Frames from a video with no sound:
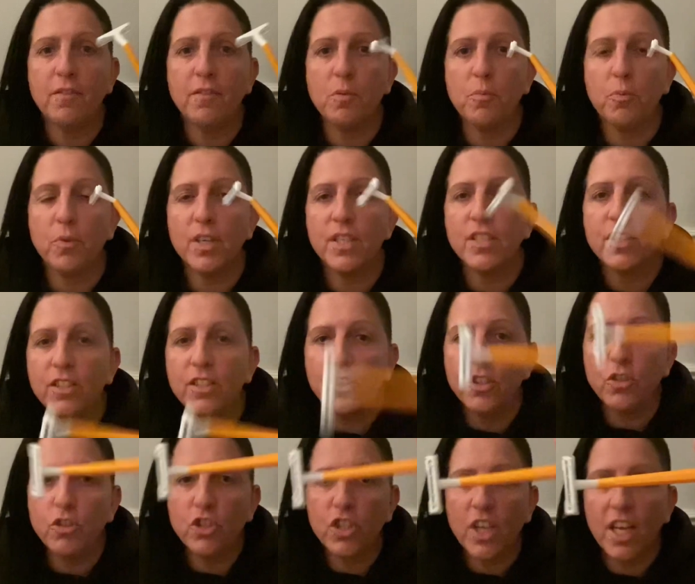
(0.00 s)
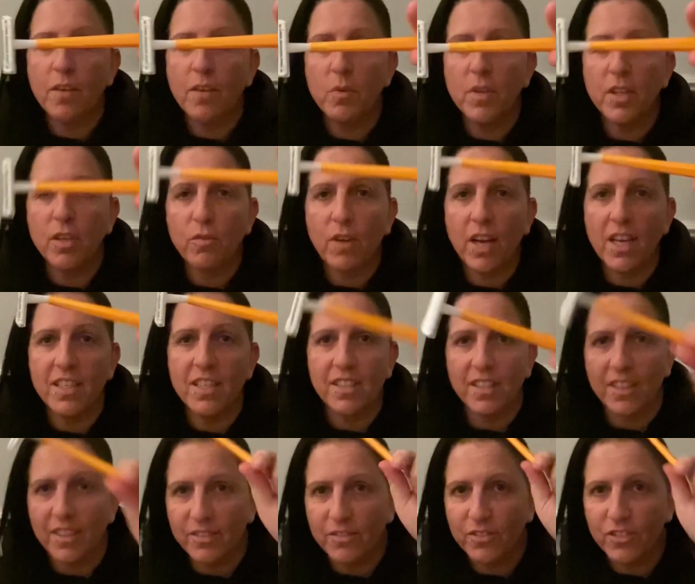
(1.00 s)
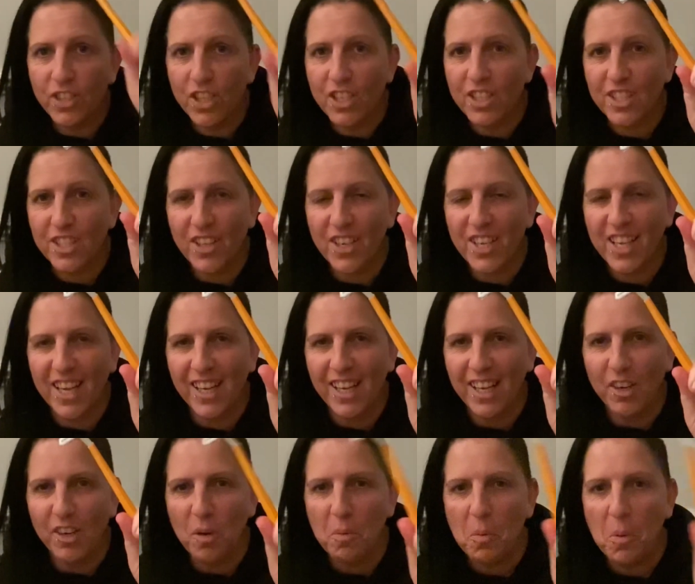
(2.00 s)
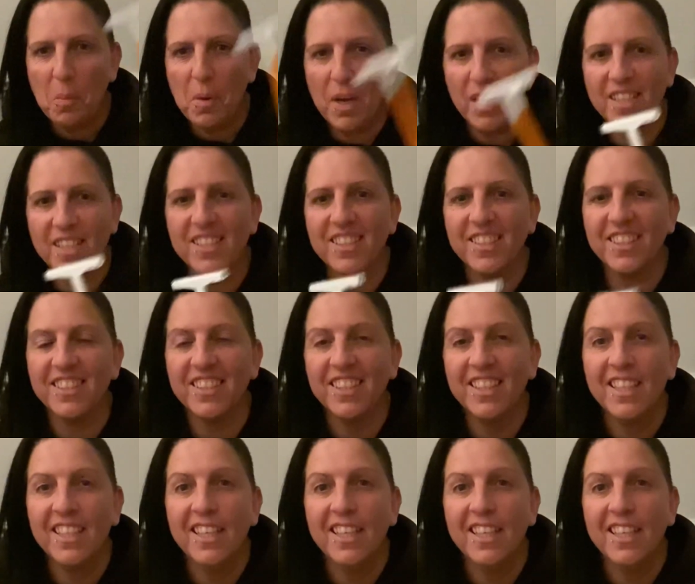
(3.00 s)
in prison. You shave with a razor, just like any normal person.